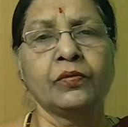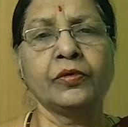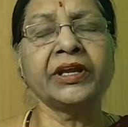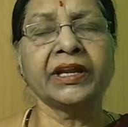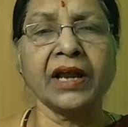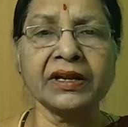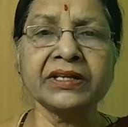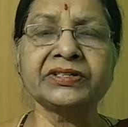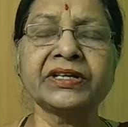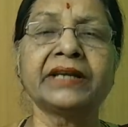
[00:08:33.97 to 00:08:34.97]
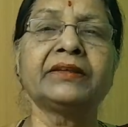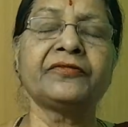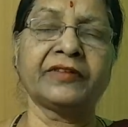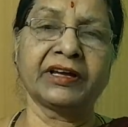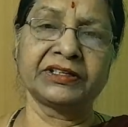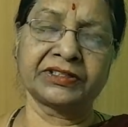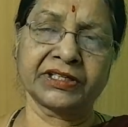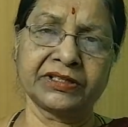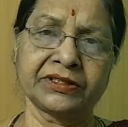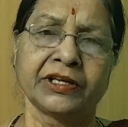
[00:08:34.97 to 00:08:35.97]
we can understand the
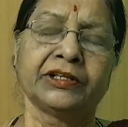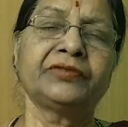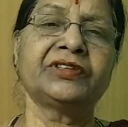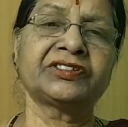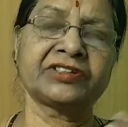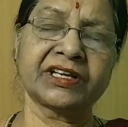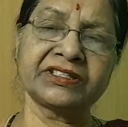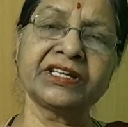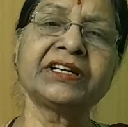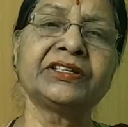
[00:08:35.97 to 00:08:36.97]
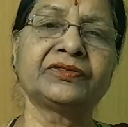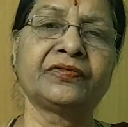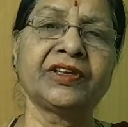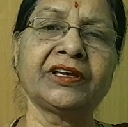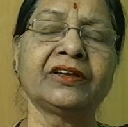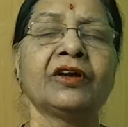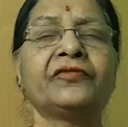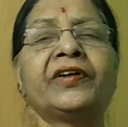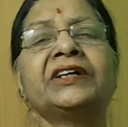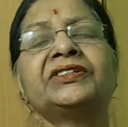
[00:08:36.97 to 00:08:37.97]
functions. If the structure is weak,
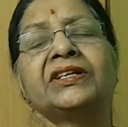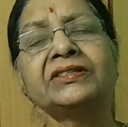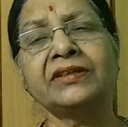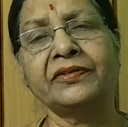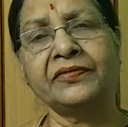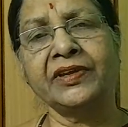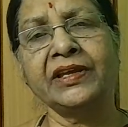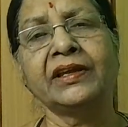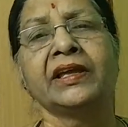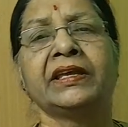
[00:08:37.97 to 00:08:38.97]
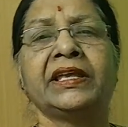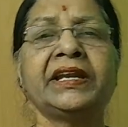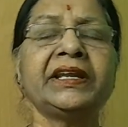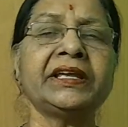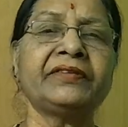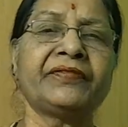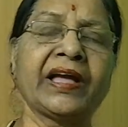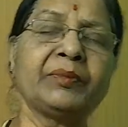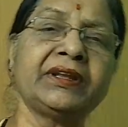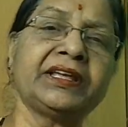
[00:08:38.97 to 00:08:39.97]
functions are weak, any
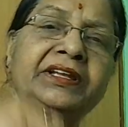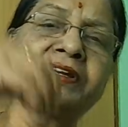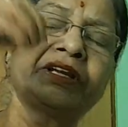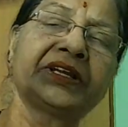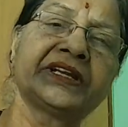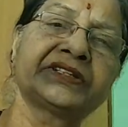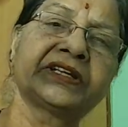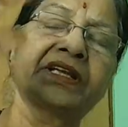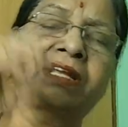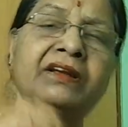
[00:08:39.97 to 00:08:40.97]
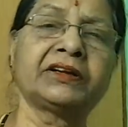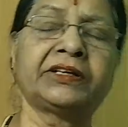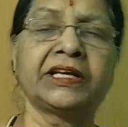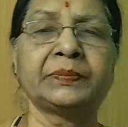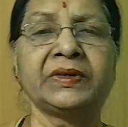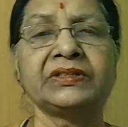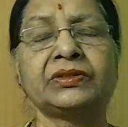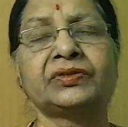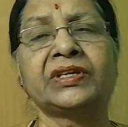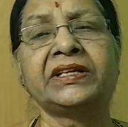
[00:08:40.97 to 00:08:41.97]
family integration cannot take place,
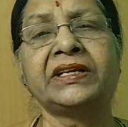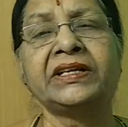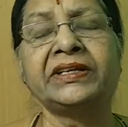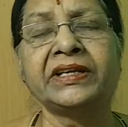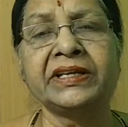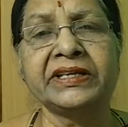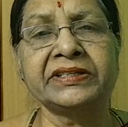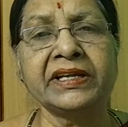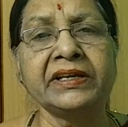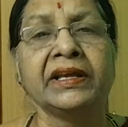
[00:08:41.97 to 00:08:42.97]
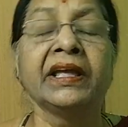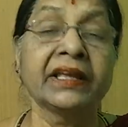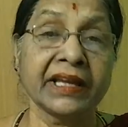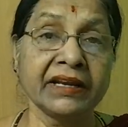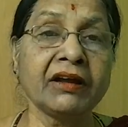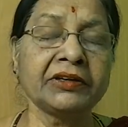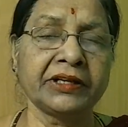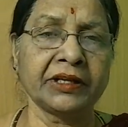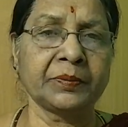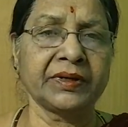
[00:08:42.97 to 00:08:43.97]
societal integration cannot
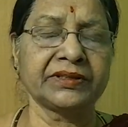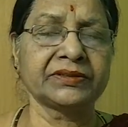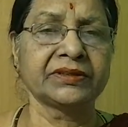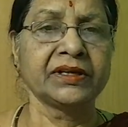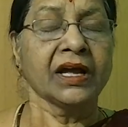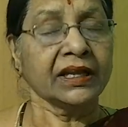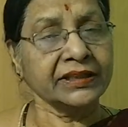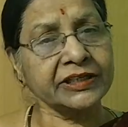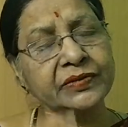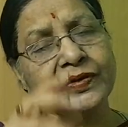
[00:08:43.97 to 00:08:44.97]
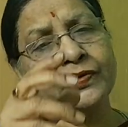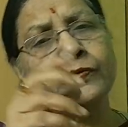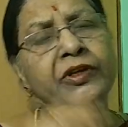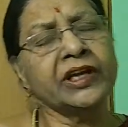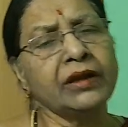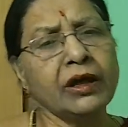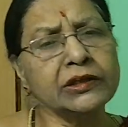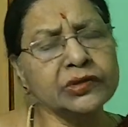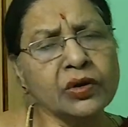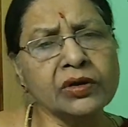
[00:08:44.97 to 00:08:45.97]
take place. That's why we can
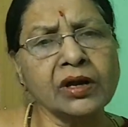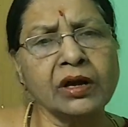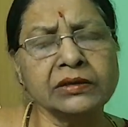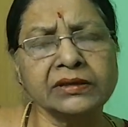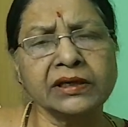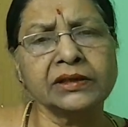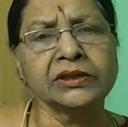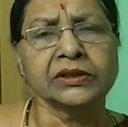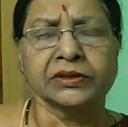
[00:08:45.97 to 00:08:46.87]
also call the